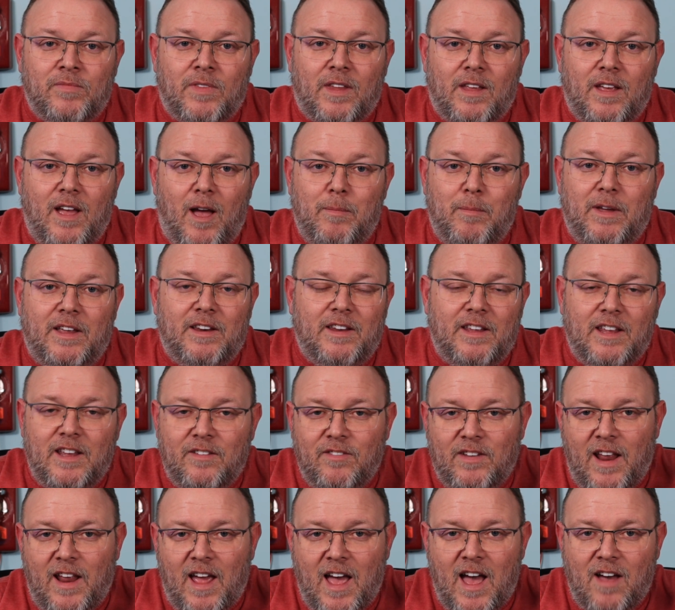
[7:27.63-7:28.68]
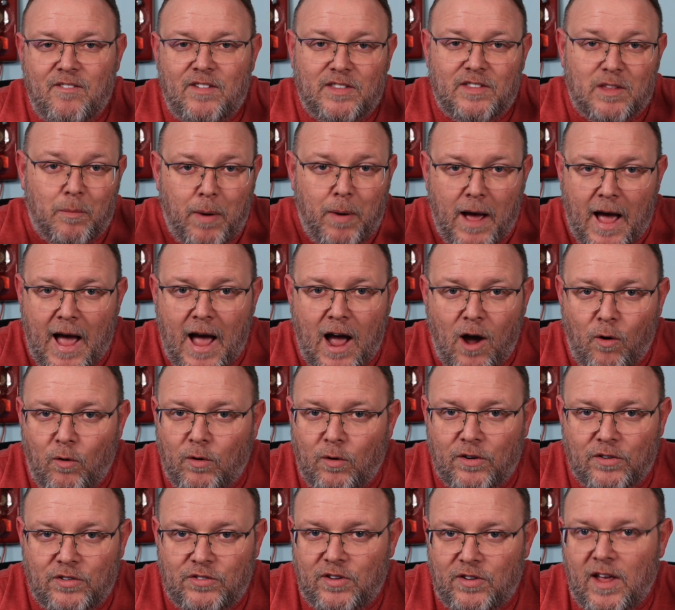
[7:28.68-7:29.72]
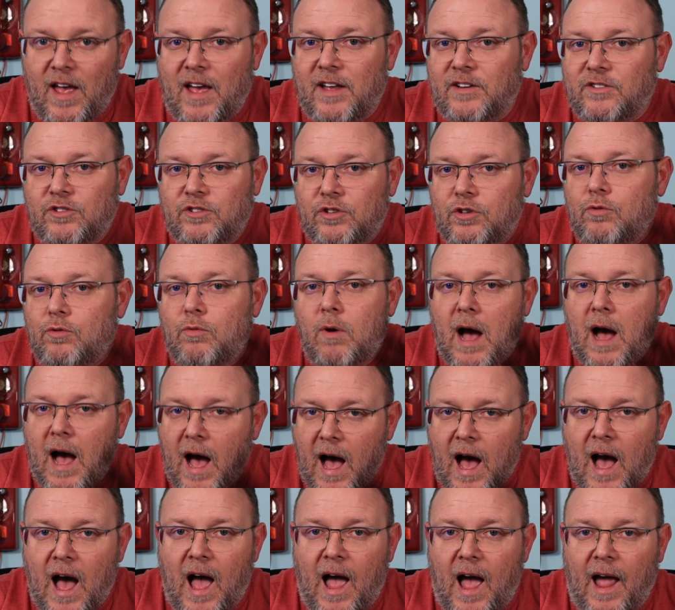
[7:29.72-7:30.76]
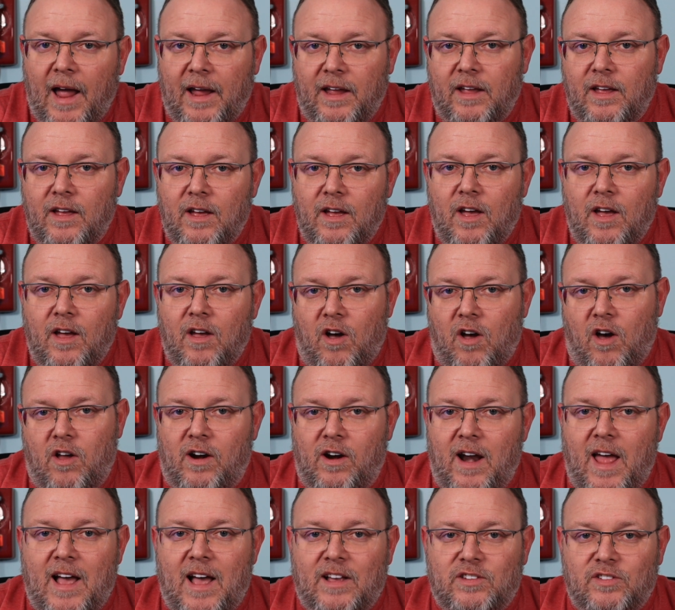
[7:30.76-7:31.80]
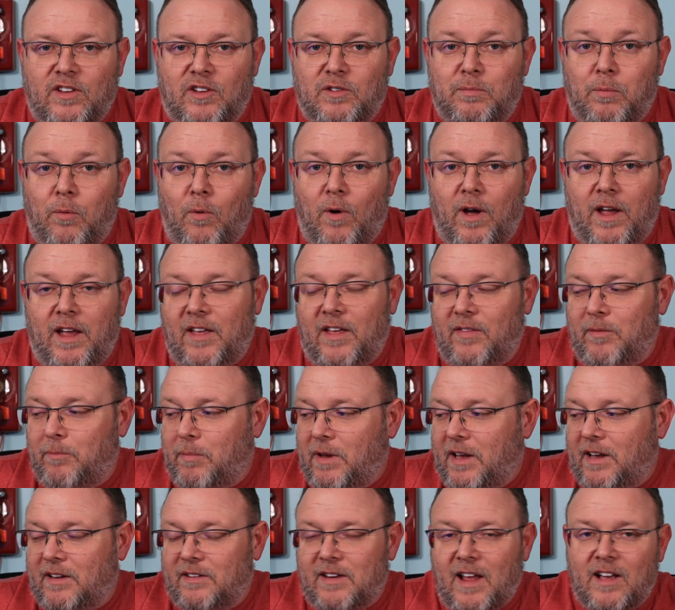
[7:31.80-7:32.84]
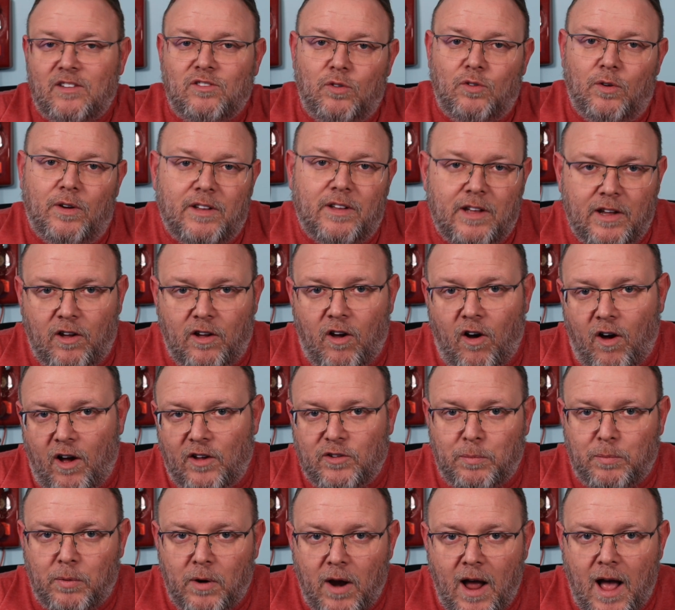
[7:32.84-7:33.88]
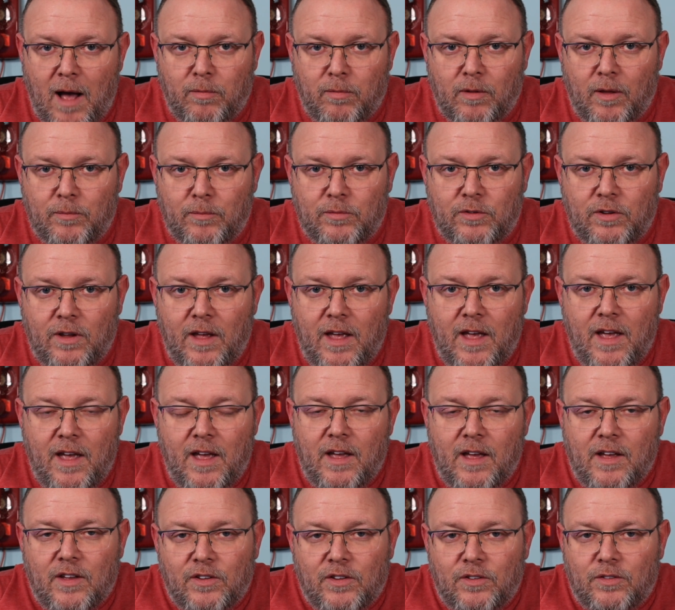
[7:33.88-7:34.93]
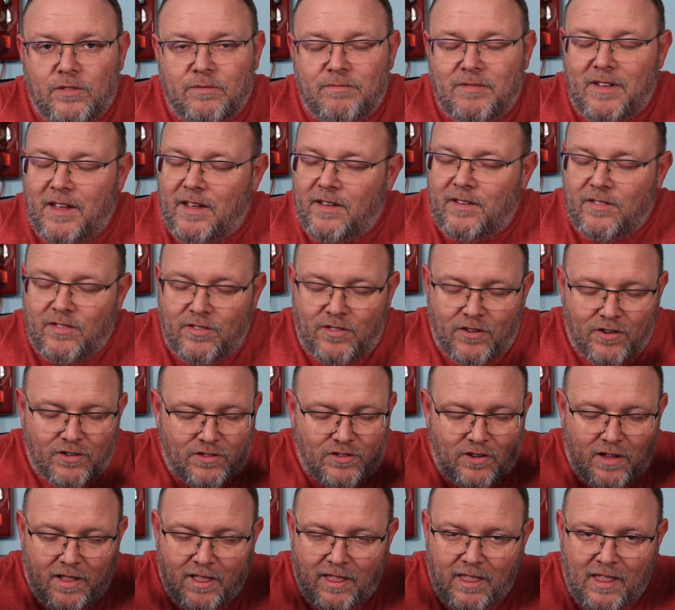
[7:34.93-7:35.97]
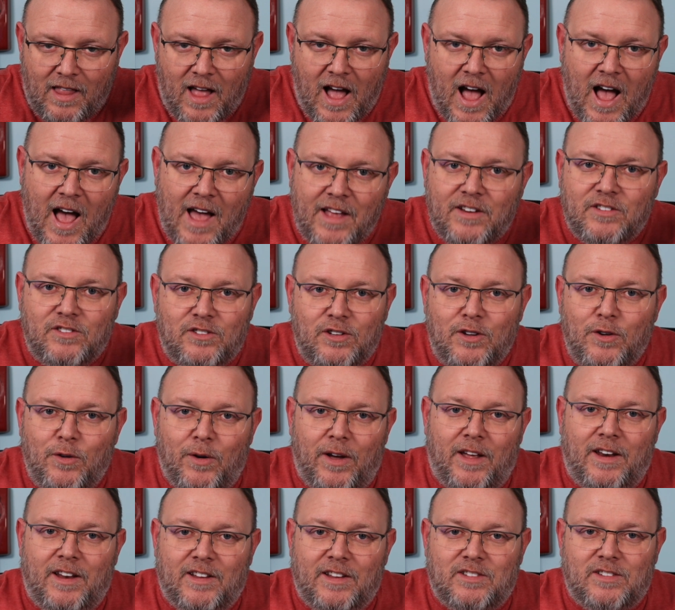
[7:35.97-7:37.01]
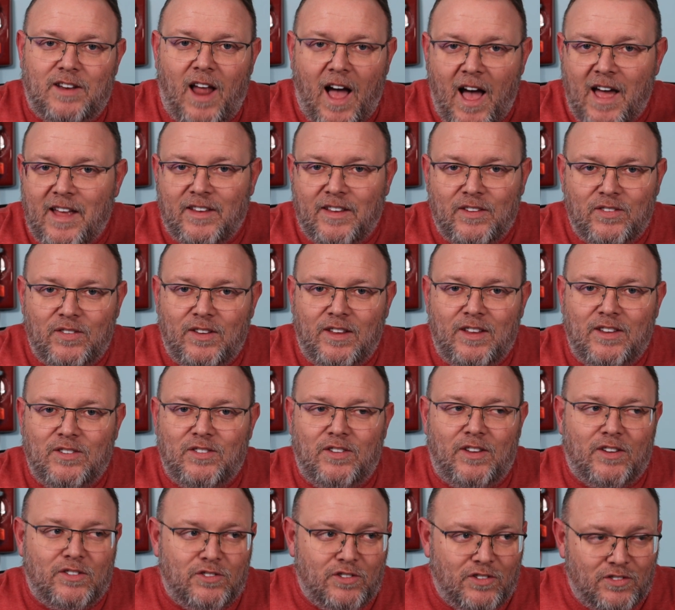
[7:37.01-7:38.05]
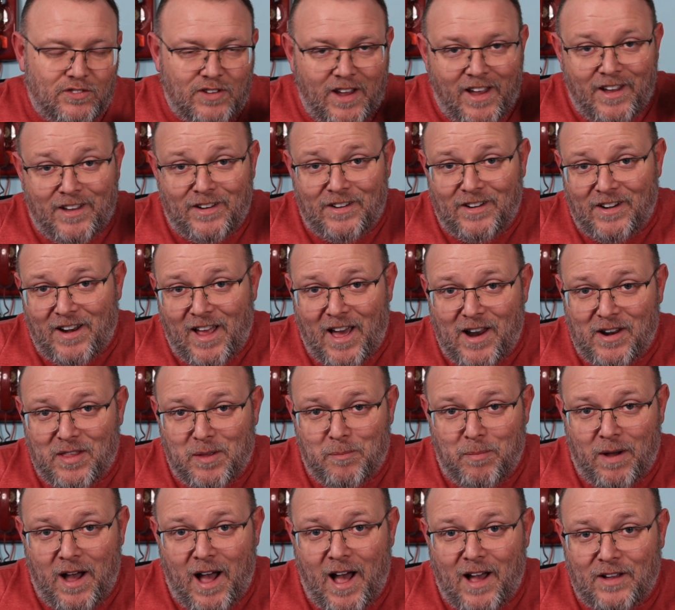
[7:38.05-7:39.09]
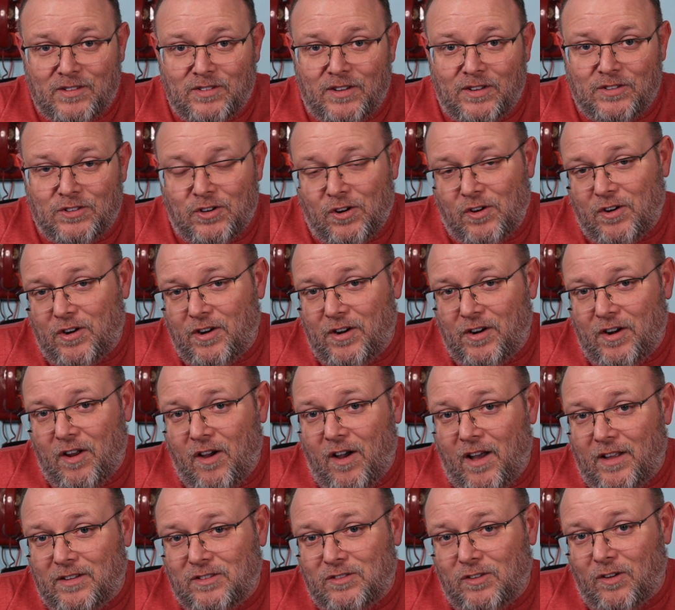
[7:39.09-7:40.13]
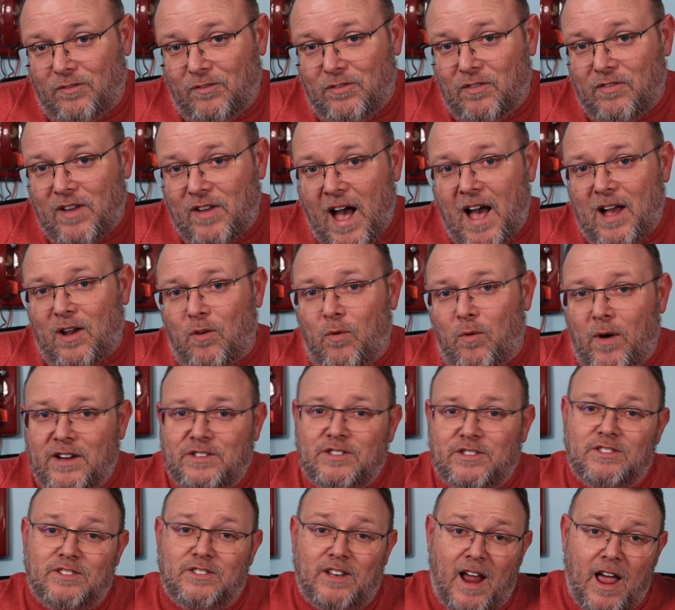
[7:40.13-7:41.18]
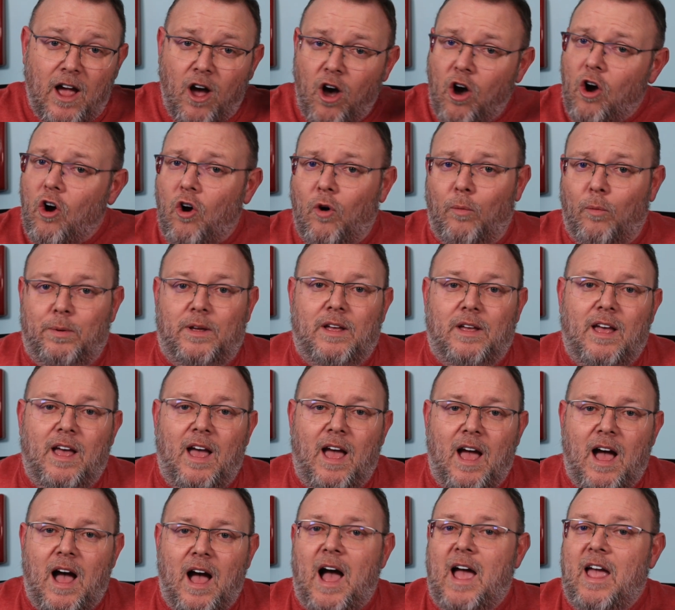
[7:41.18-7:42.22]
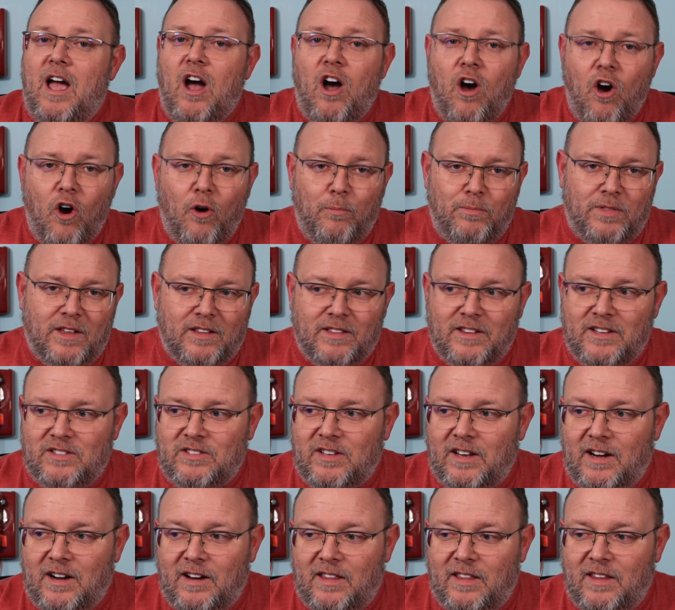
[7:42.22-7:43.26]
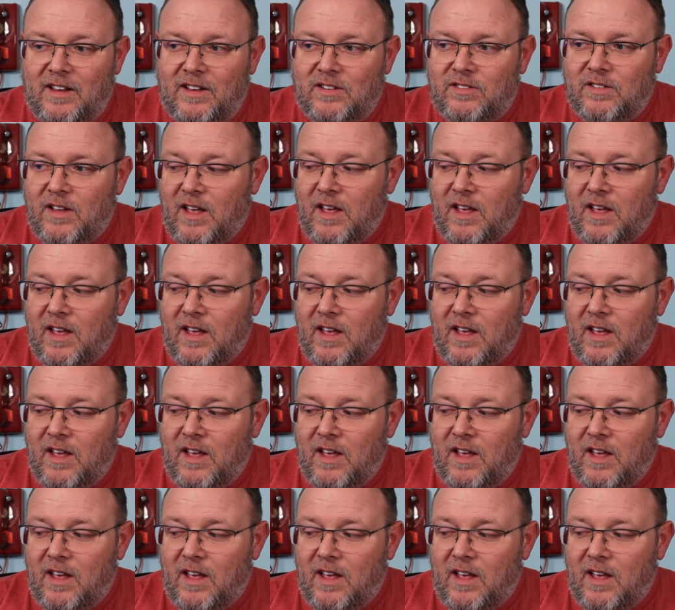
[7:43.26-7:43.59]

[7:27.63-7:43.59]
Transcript: I mean, even having the power set too high on an access point and being next to it can cause problems there's a lot to it. It's not as easy as just taking it out of the box and turning it on. So if you've got questions, and I hope, I hope that listening to this,